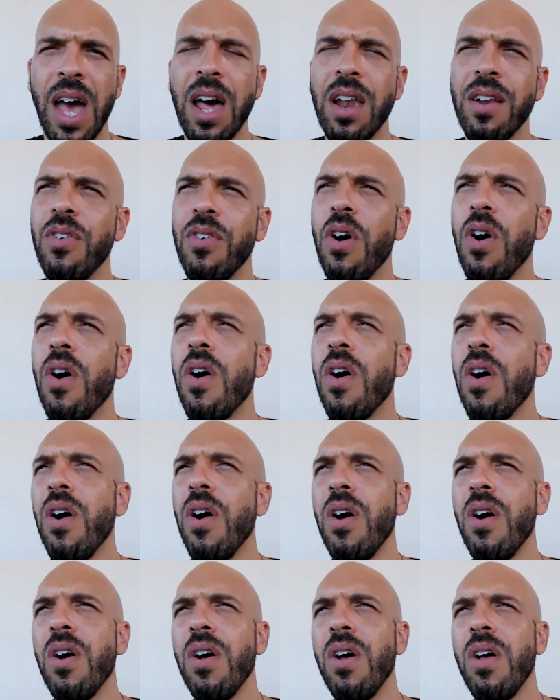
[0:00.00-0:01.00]
out of
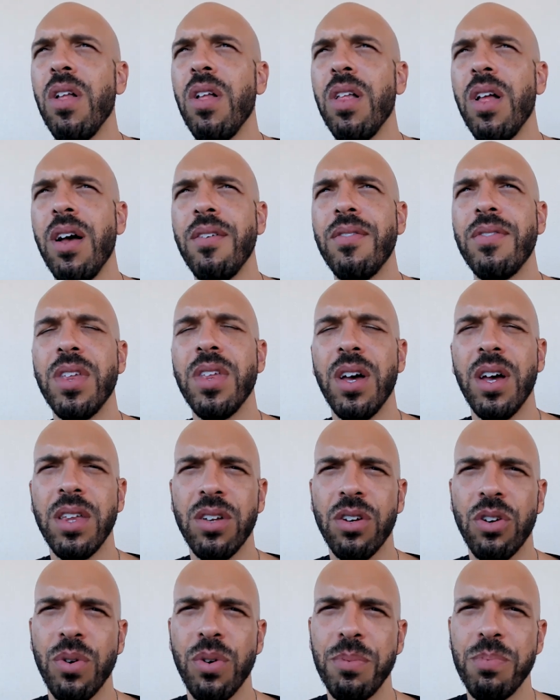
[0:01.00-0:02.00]
all of the
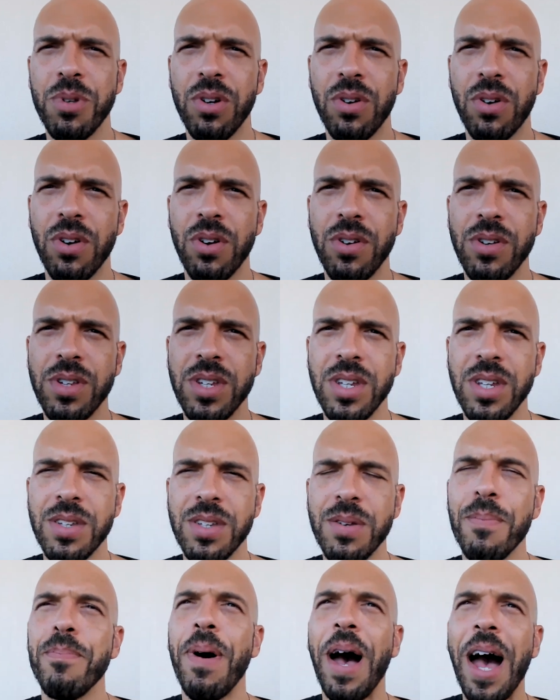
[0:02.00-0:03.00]
other
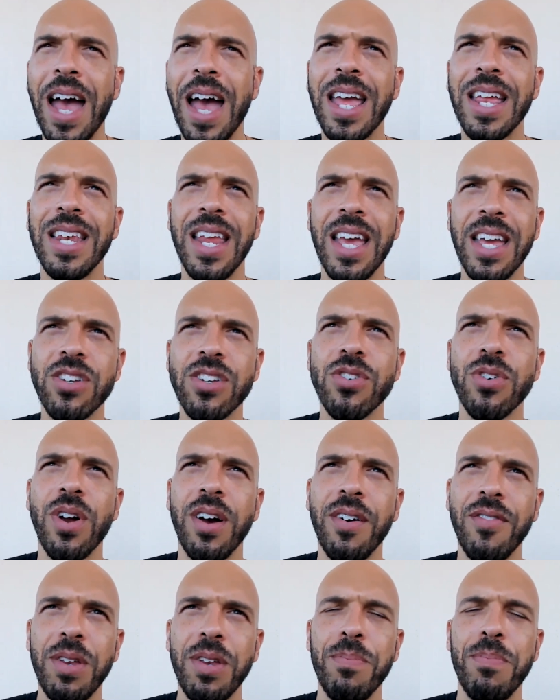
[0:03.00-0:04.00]
cryptocurrencies, by nature
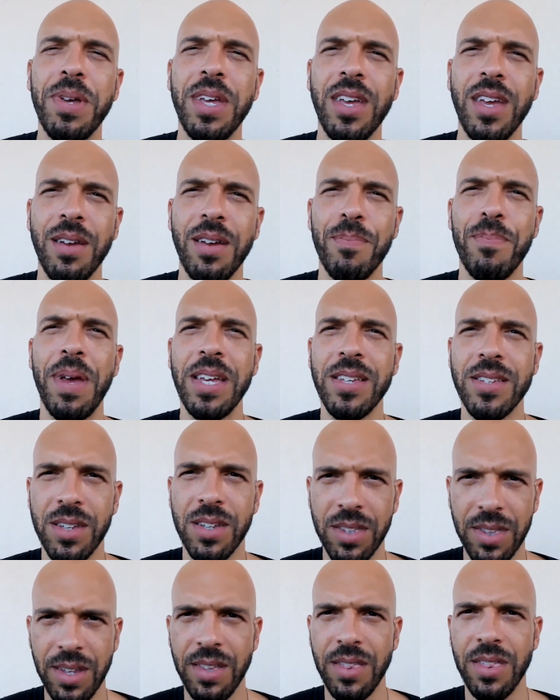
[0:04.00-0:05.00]
of it being
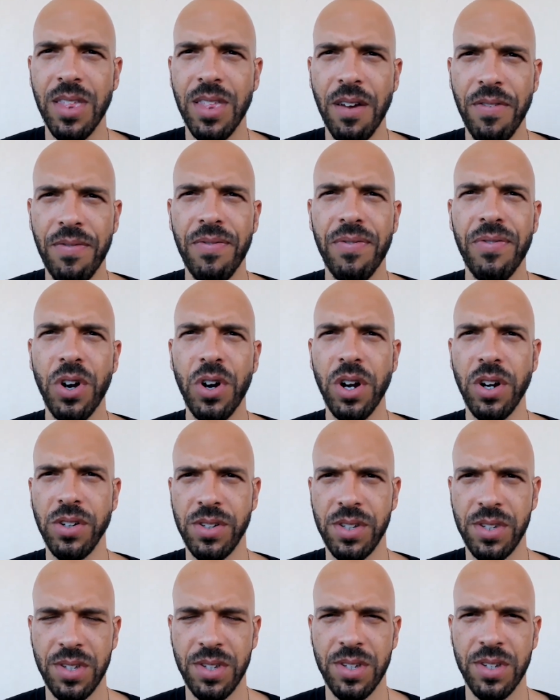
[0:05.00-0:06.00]
basically the
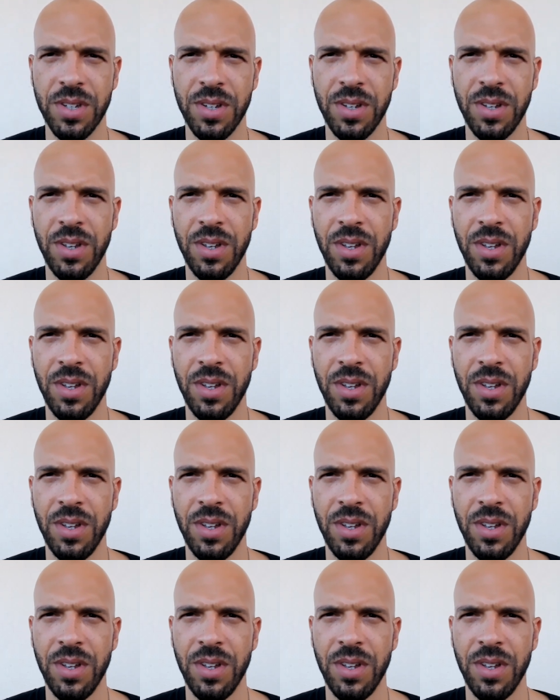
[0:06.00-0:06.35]
first